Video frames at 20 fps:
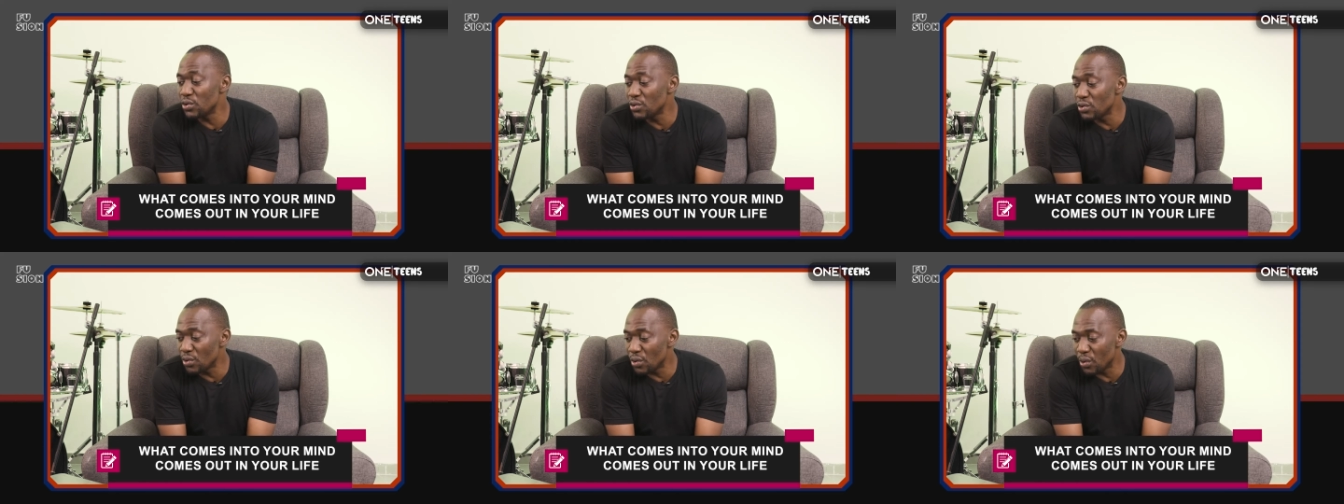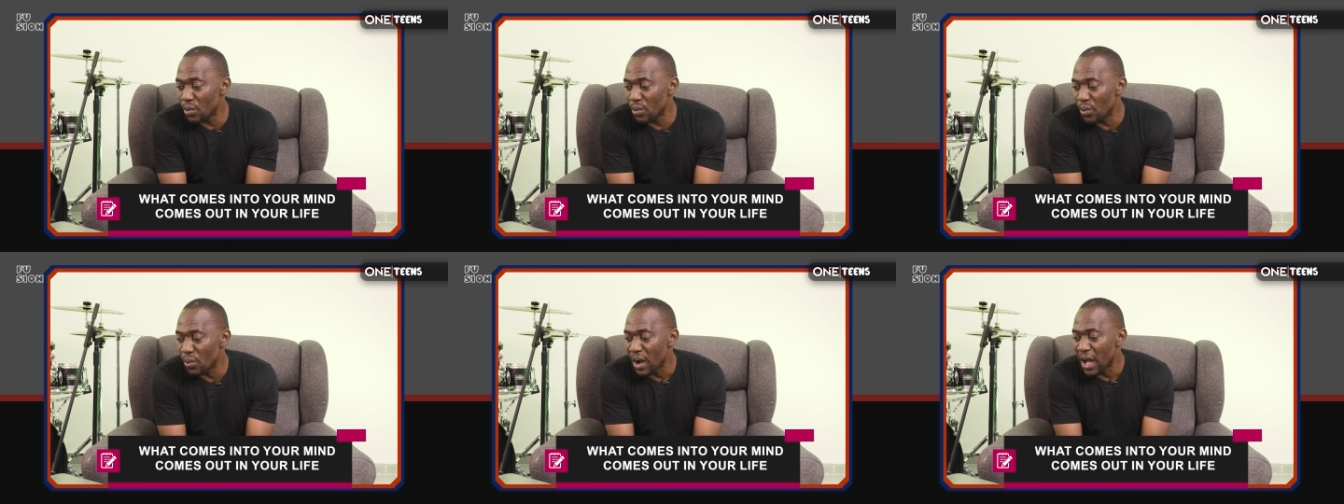
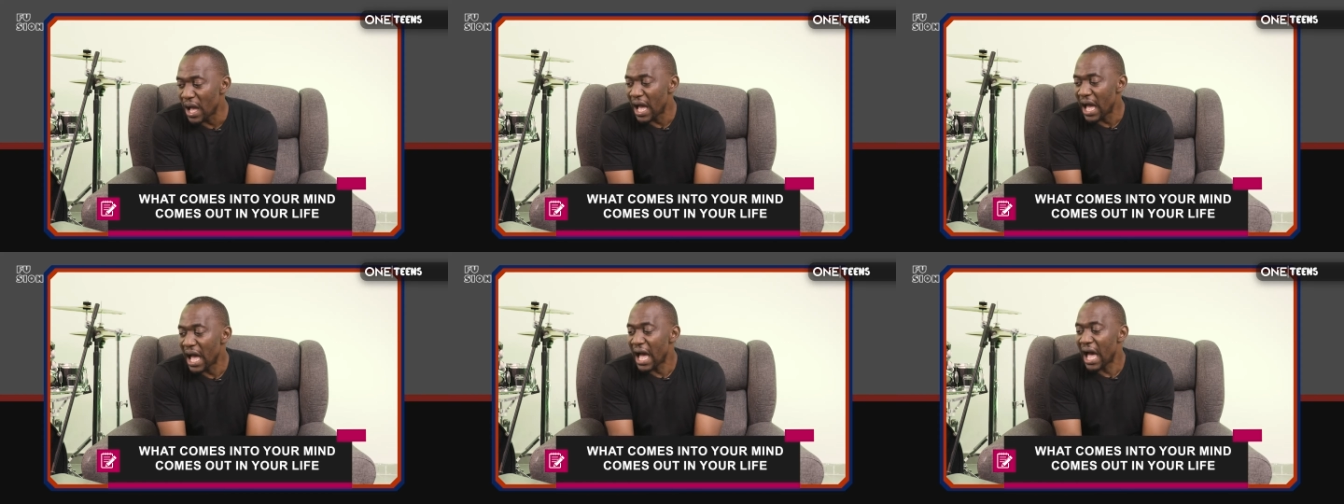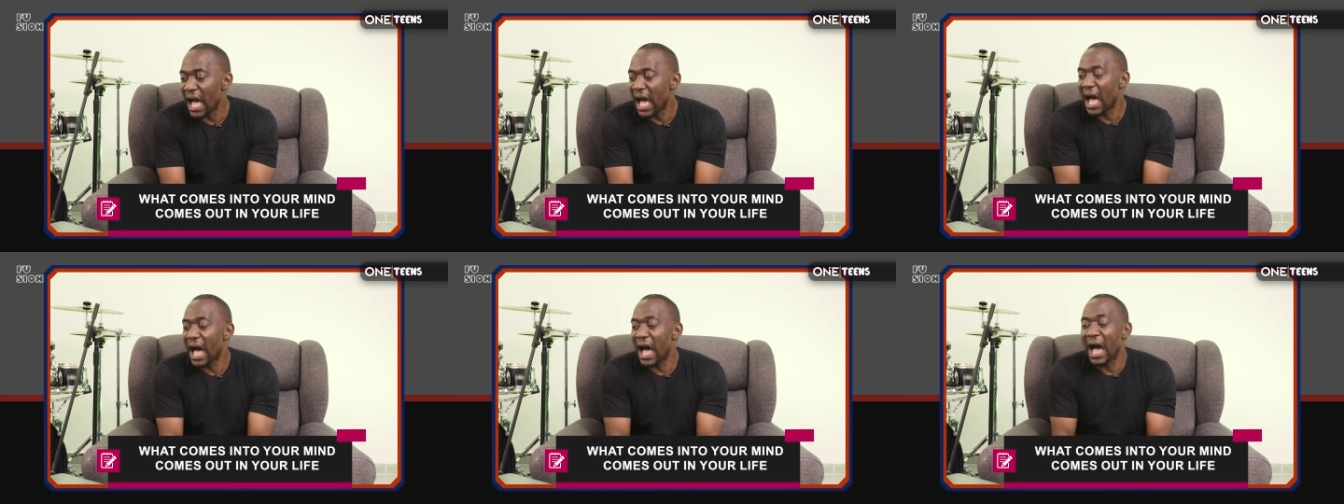know,
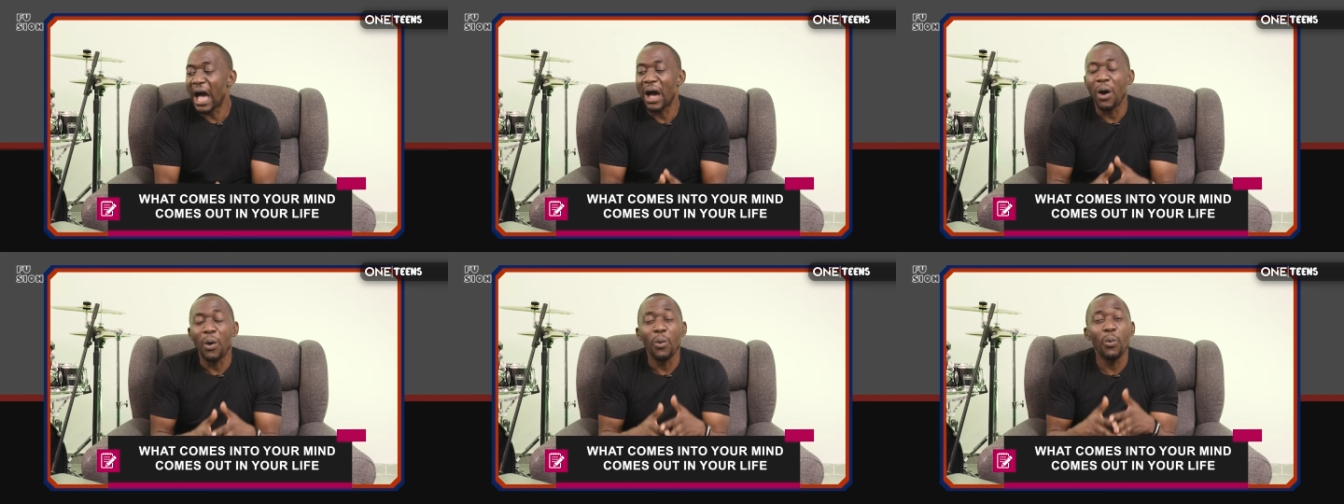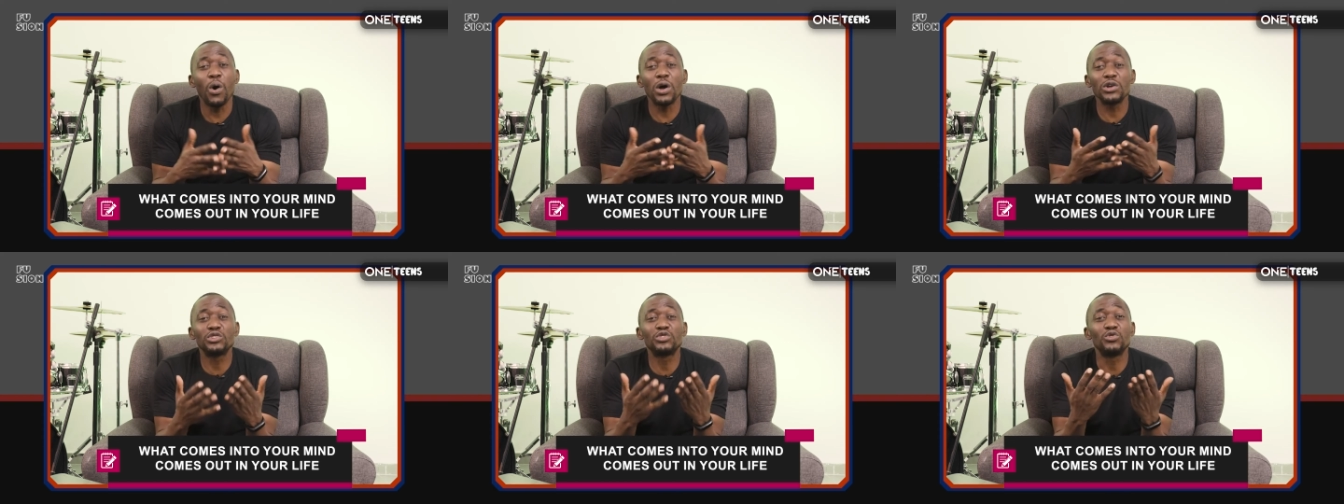
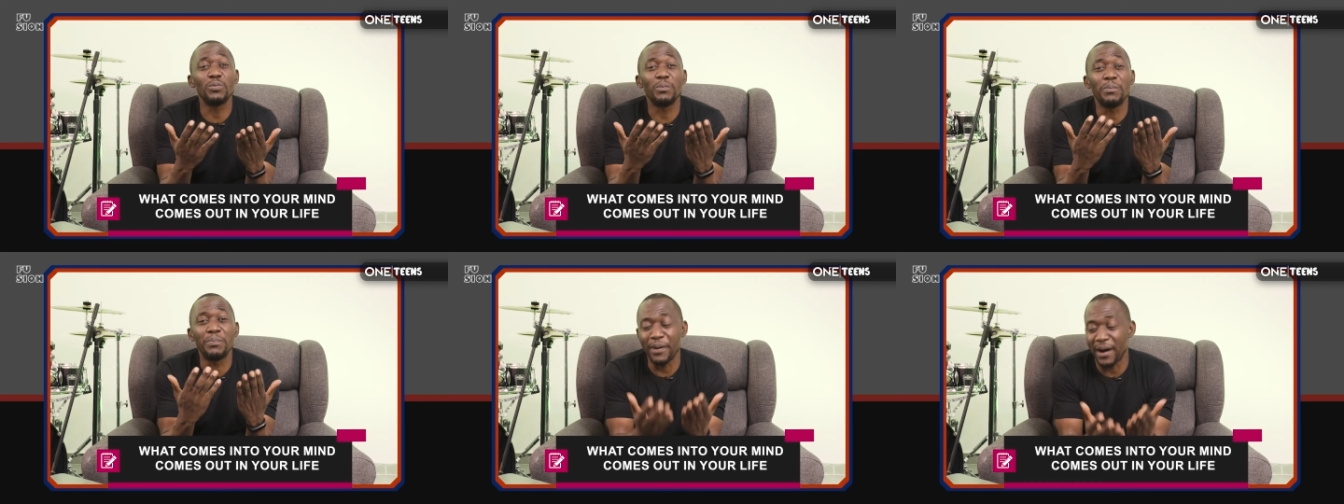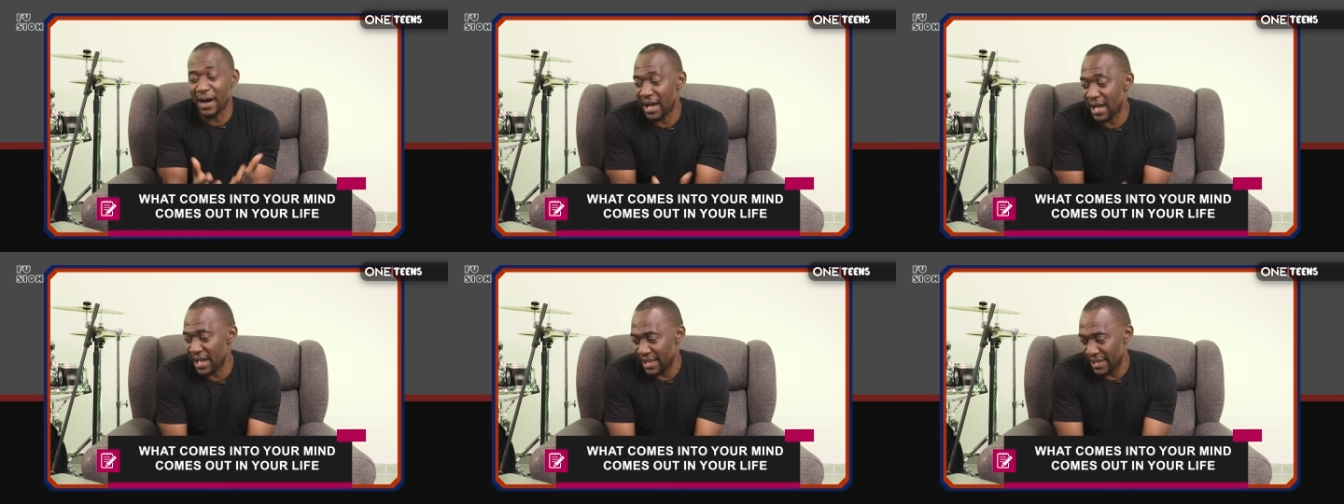what you
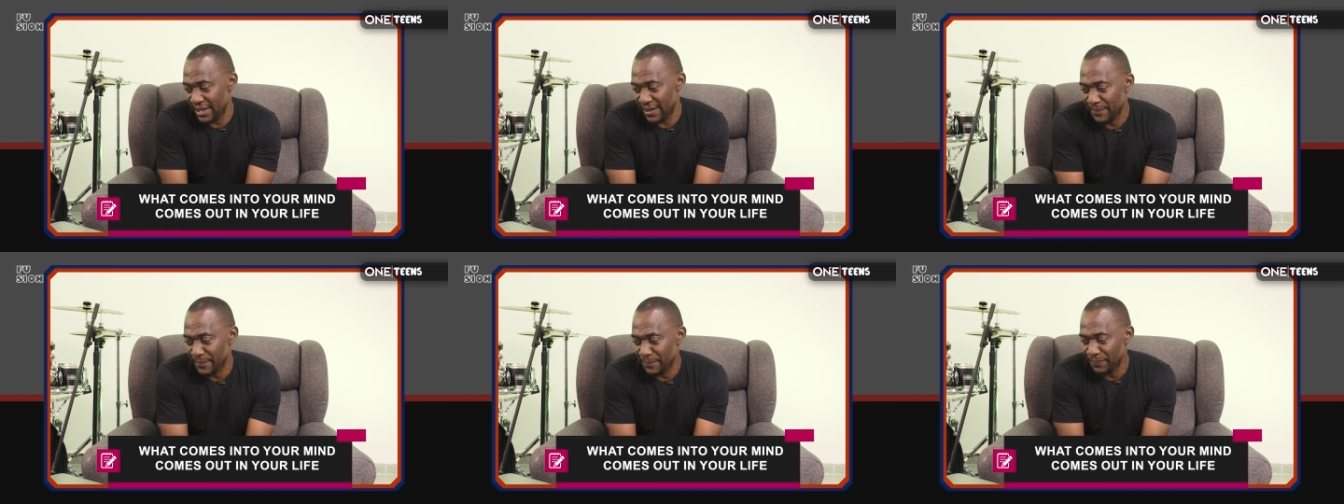buy,